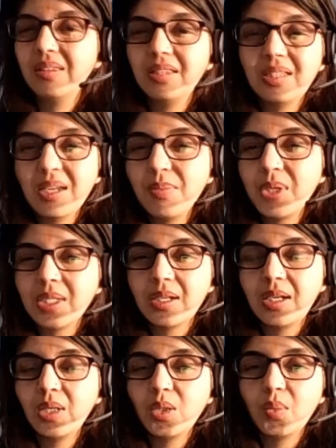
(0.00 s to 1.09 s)
Team doesn't
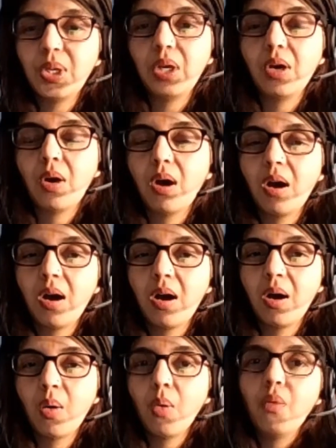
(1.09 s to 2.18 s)
need to be
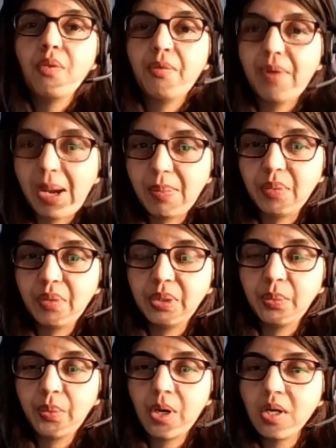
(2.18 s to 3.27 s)
overwhelmed with
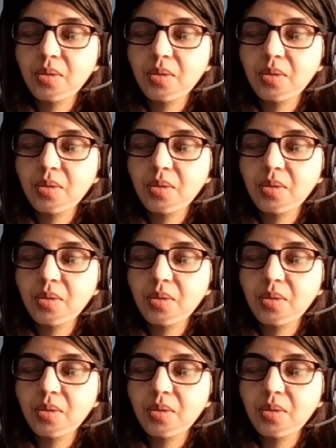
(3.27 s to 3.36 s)
work,